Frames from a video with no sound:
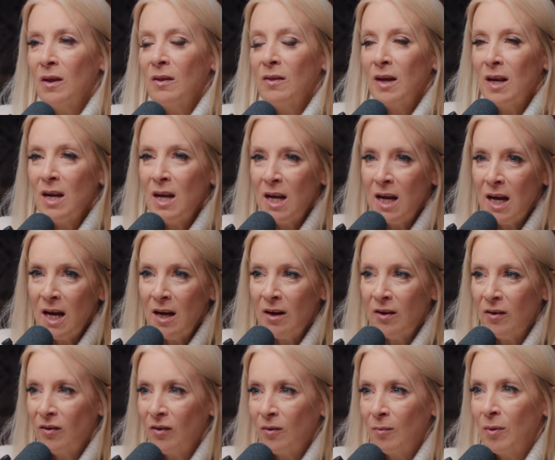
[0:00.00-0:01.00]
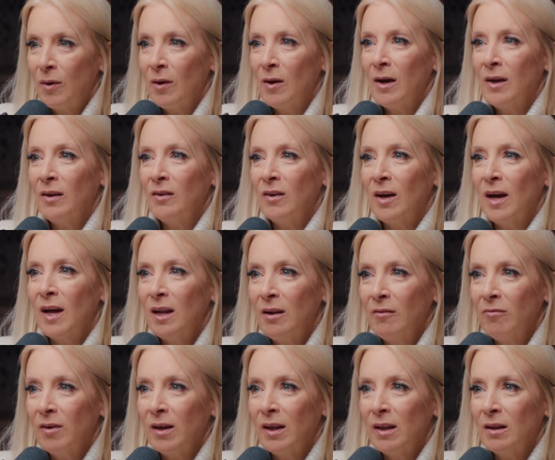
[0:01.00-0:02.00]
They need a supply to
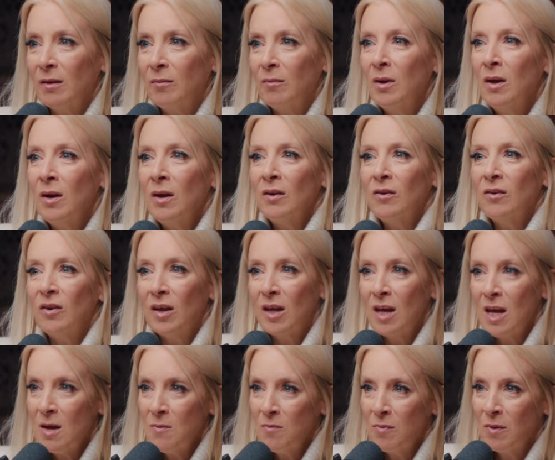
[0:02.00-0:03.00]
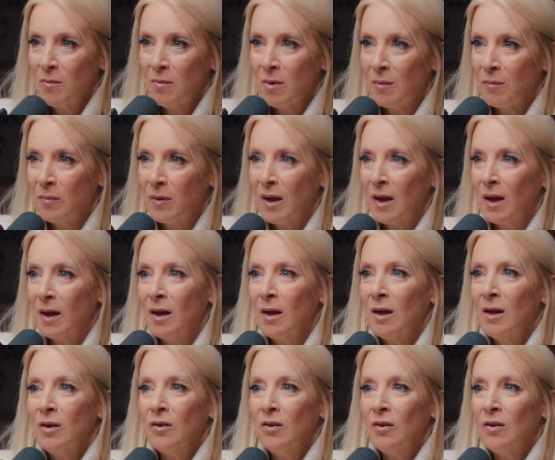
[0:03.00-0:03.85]
elevate them, to keep them up there,